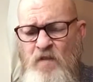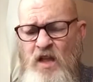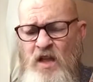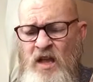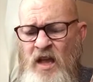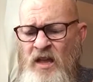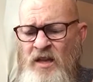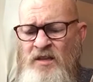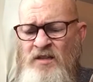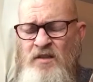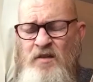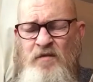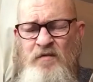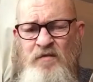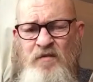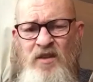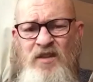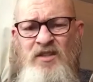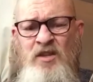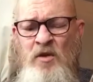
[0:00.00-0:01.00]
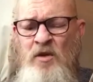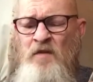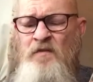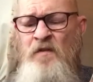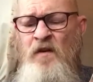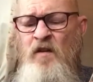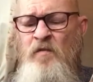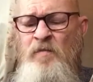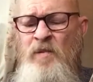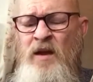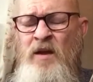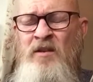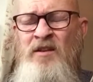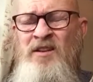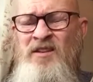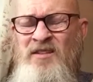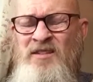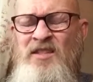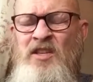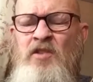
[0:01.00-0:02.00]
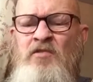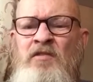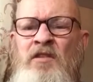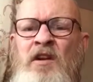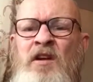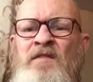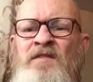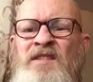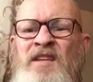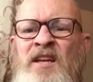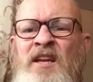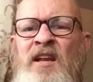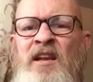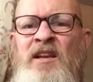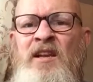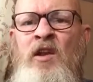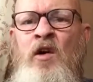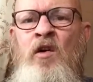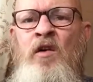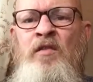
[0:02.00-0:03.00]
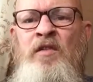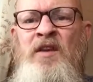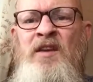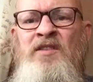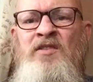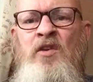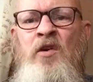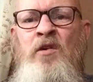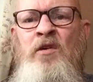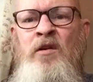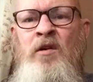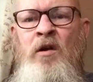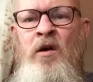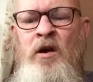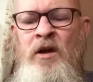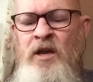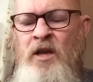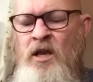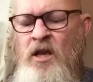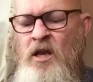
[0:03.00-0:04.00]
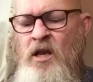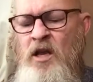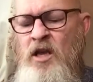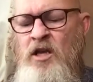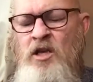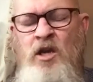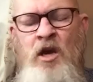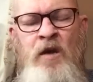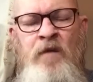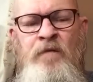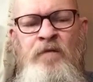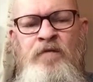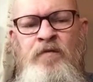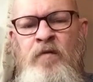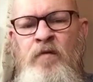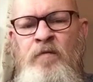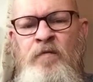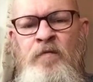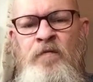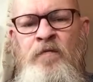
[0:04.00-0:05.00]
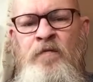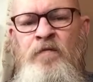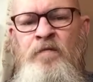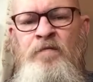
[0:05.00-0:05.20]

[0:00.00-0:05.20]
And it's only £5, considering I've seen a lot of these online going from